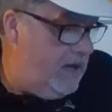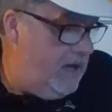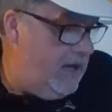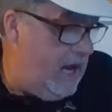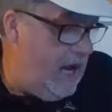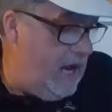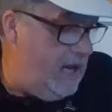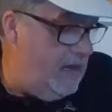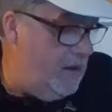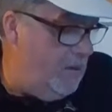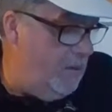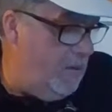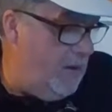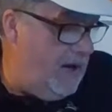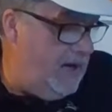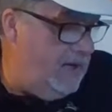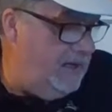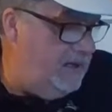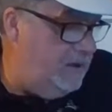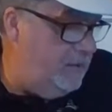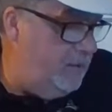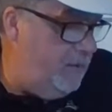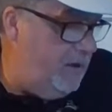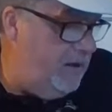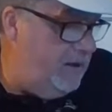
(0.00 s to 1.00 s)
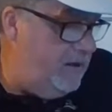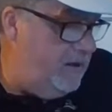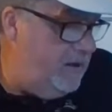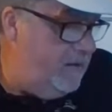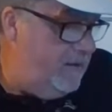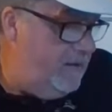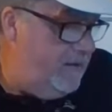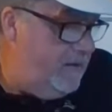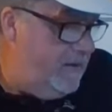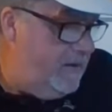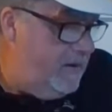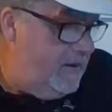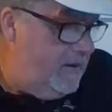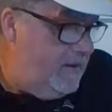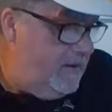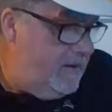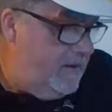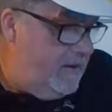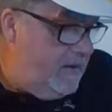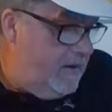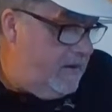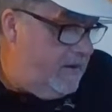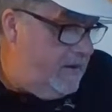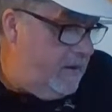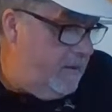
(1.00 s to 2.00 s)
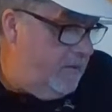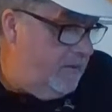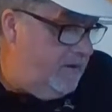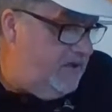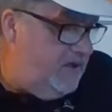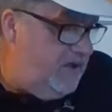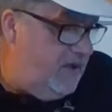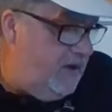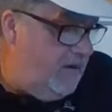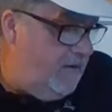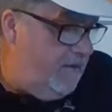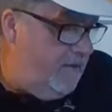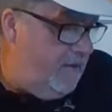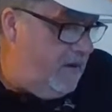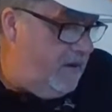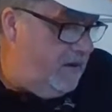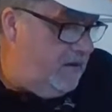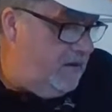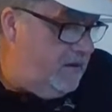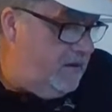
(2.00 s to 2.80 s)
weights with. There were still